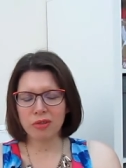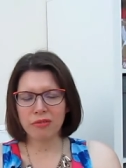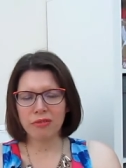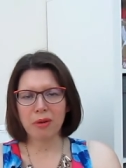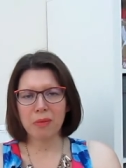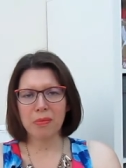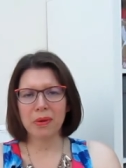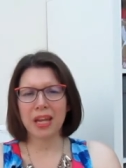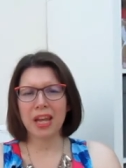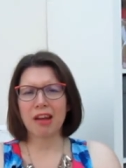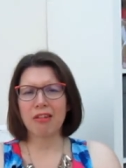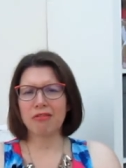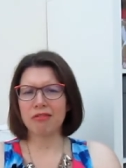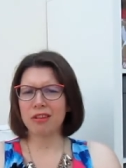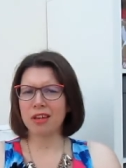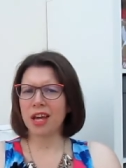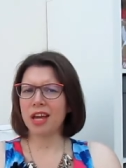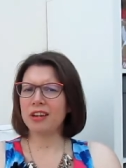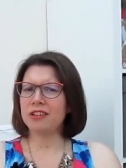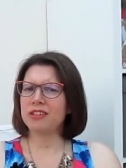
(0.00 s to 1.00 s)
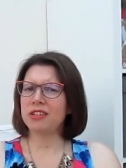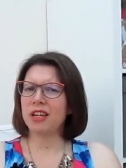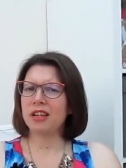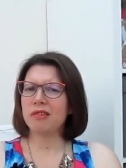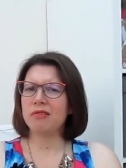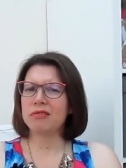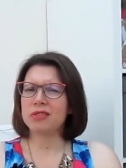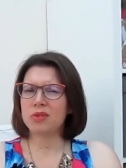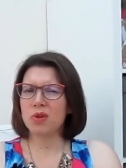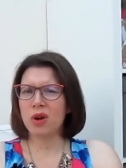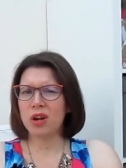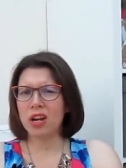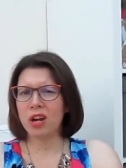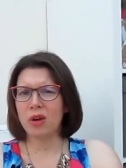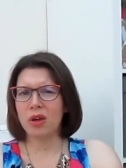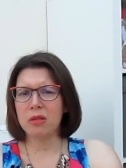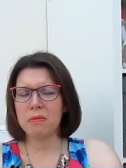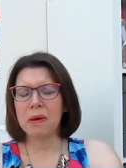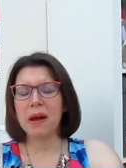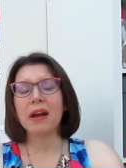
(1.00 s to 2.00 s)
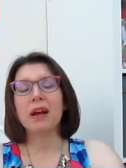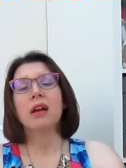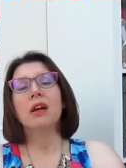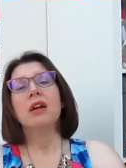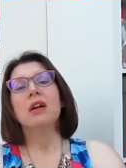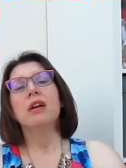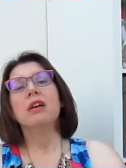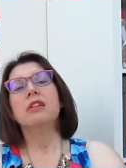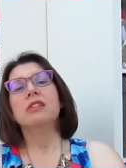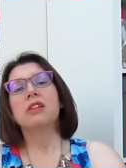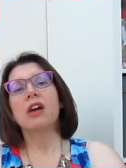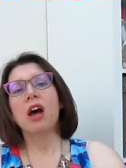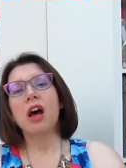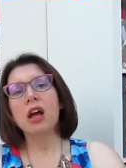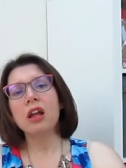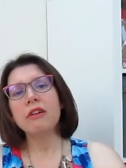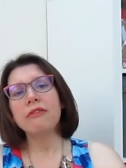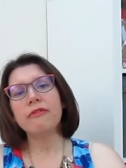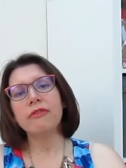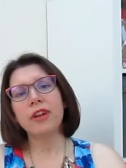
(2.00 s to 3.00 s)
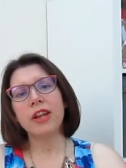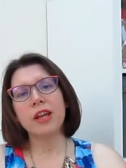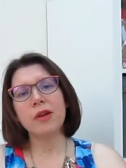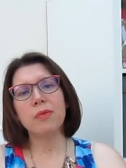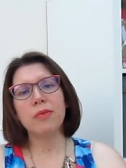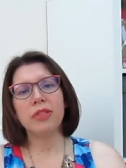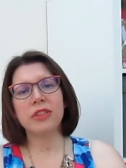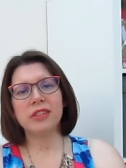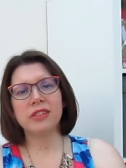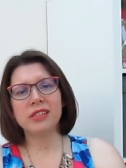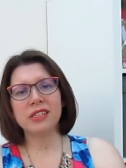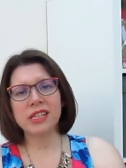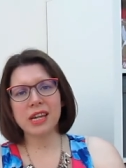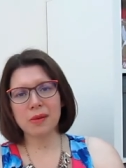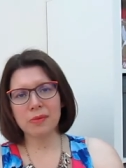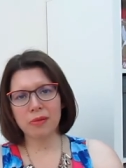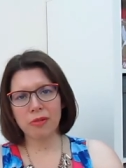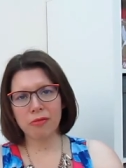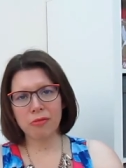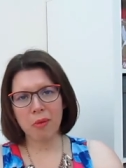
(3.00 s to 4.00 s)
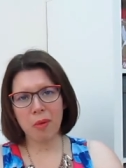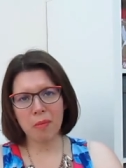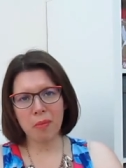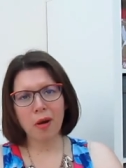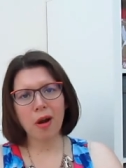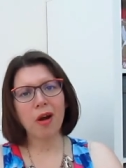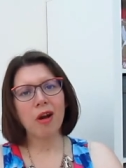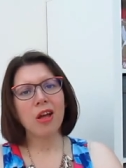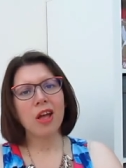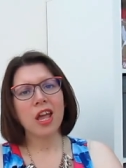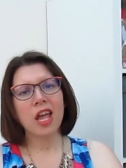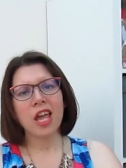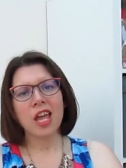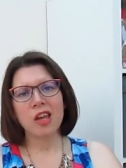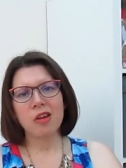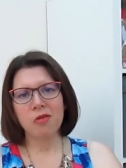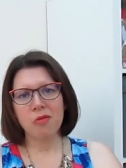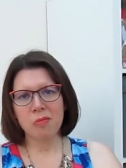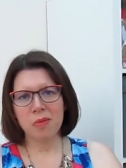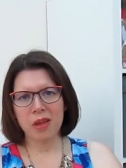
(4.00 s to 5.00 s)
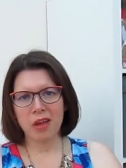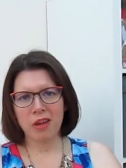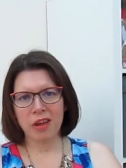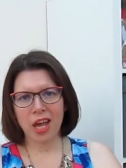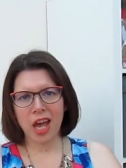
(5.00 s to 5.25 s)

all the fabric out that actually it was quite low at the back. So hopefully with this adapter for my bra it will be